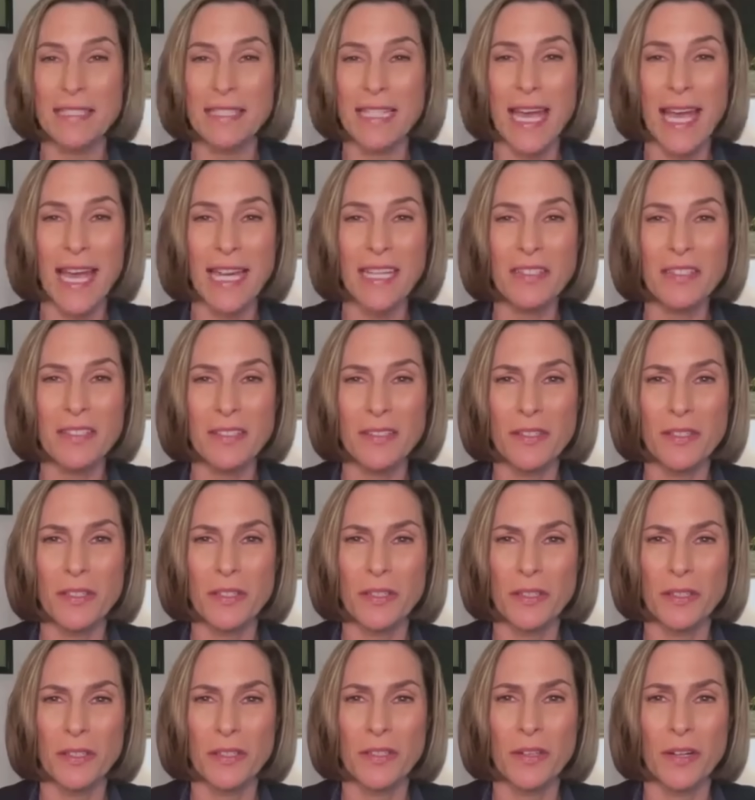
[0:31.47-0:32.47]
attacks on
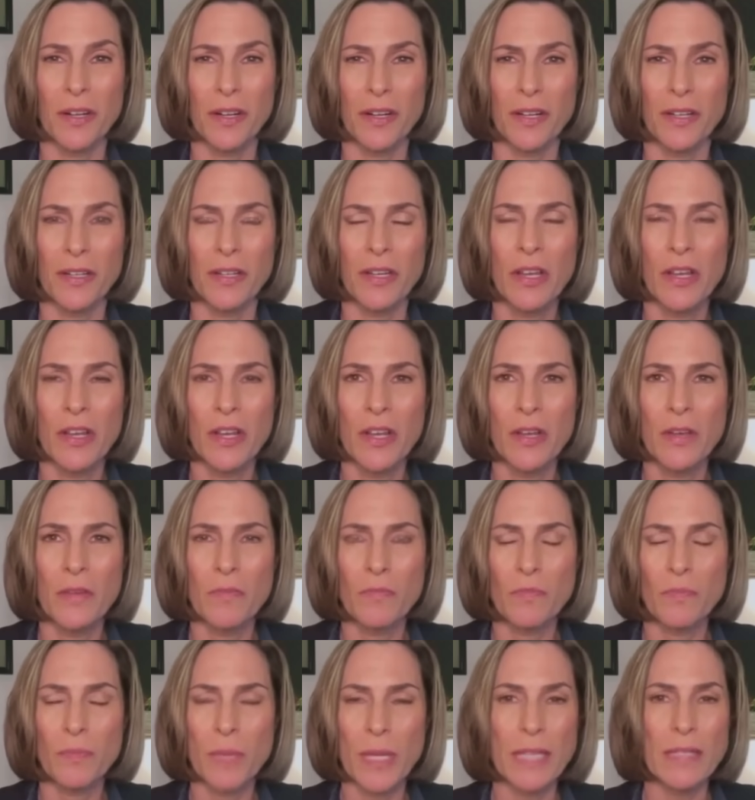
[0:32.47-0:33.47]
her are
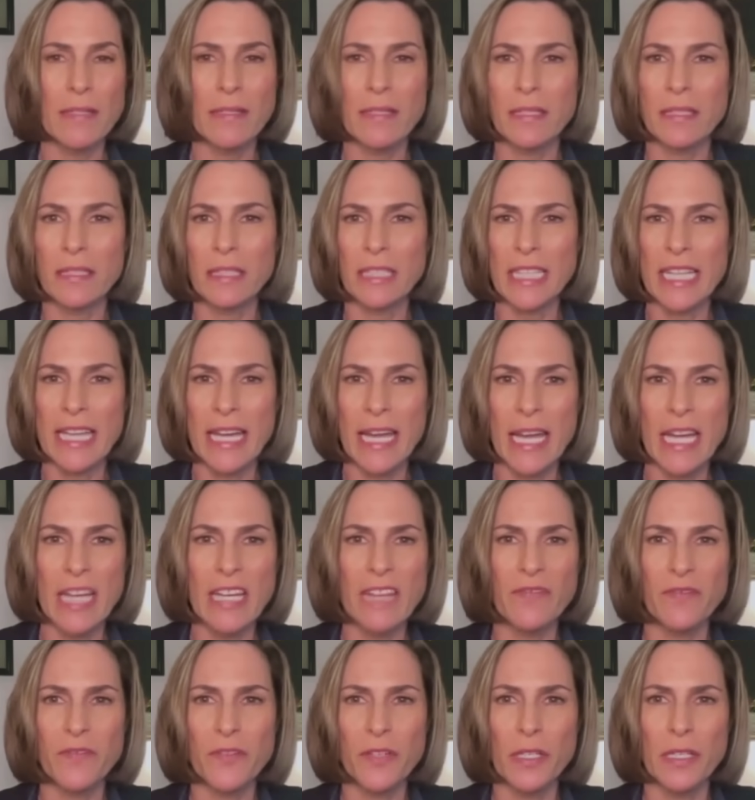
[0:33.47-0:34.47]
basically
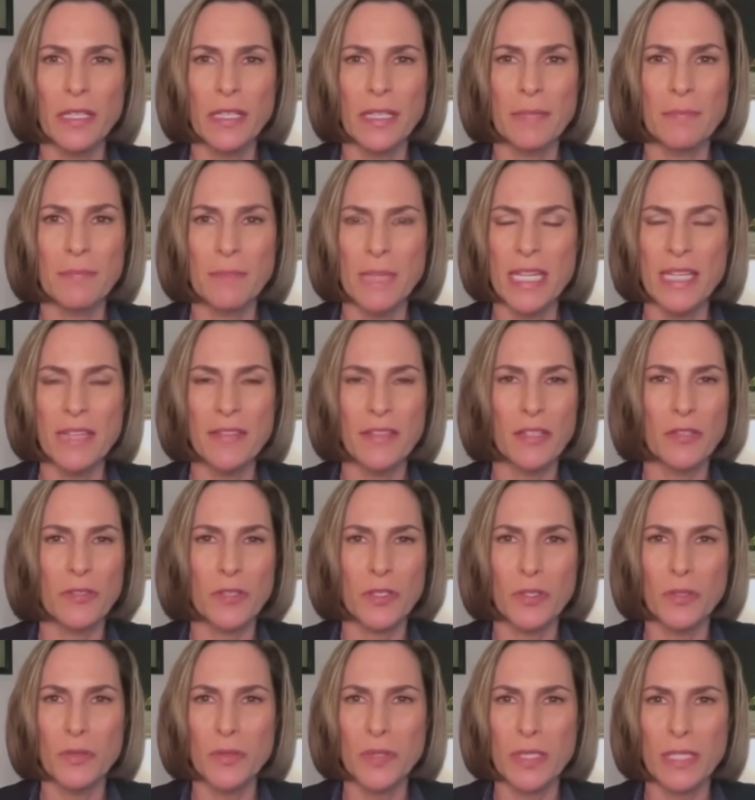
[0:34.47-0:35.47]
hateful and mean.
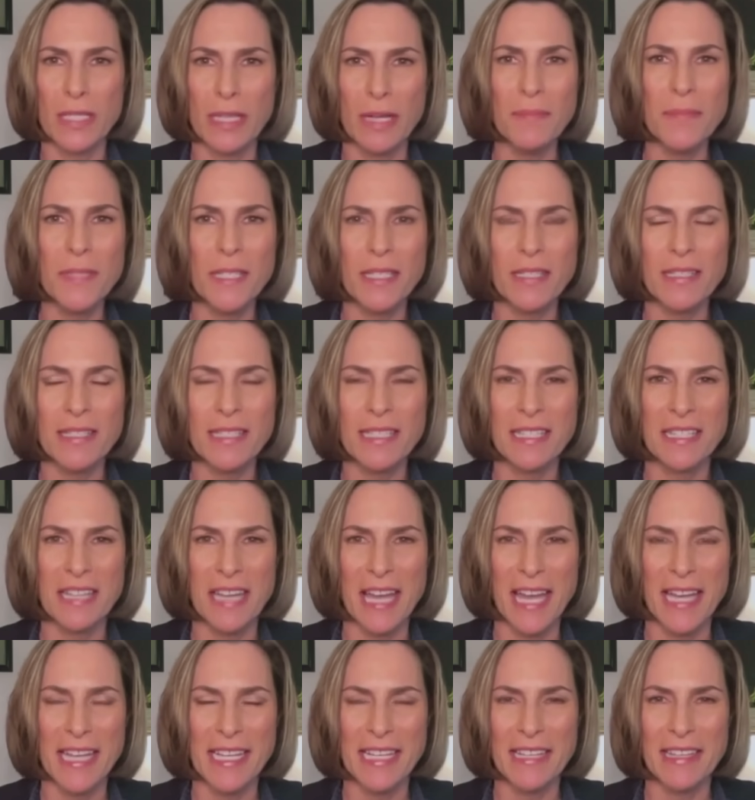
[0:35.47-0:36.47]
There's no substance
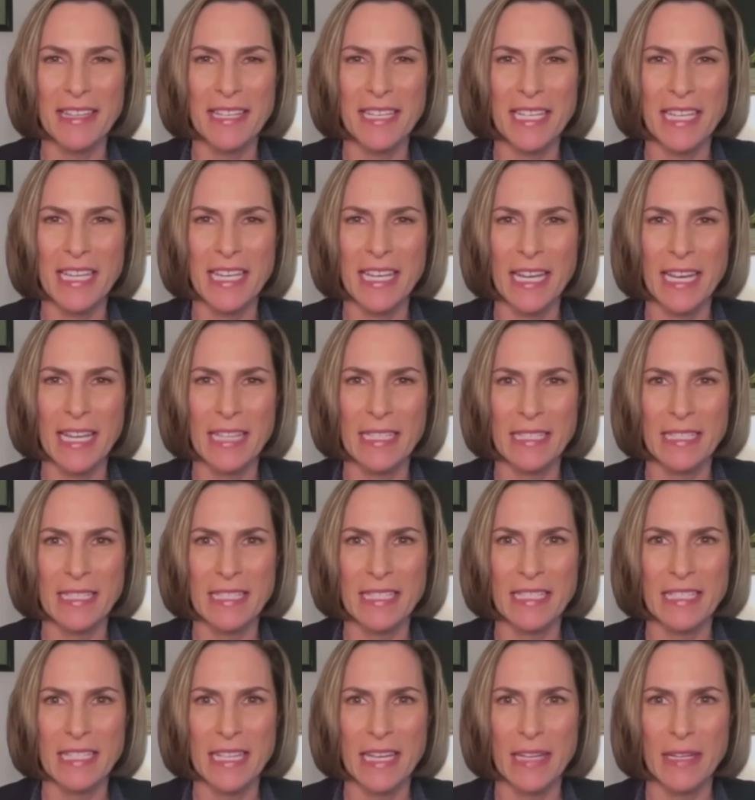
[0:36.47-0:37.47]
to anything he has
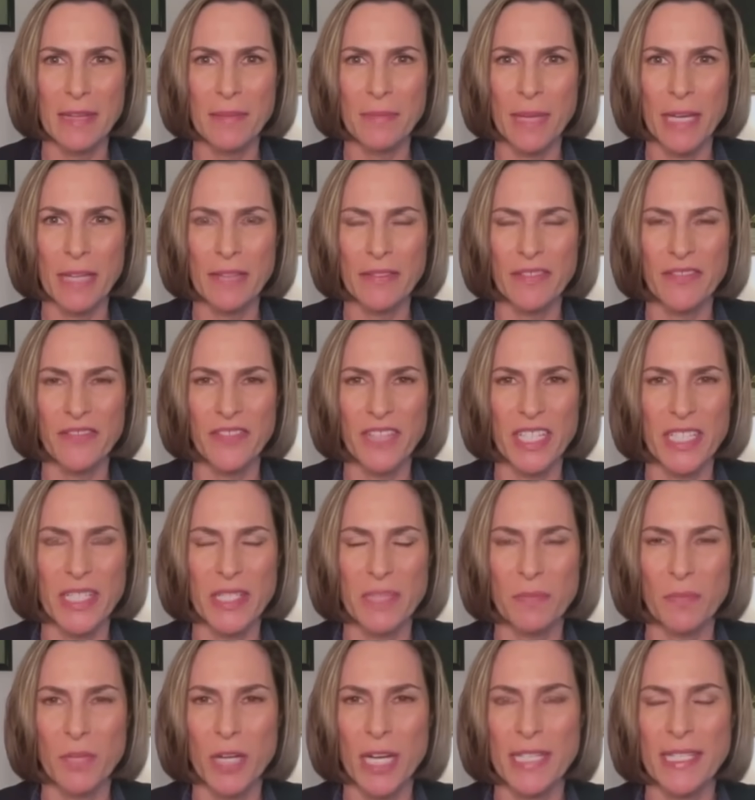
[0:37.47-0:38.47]
to say about the
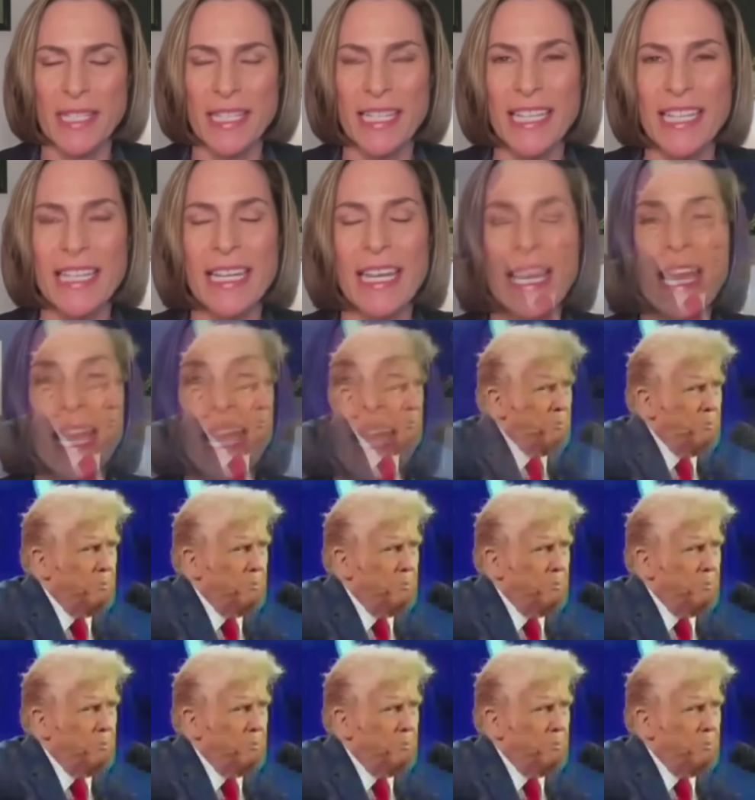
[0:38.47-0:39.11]
vice president.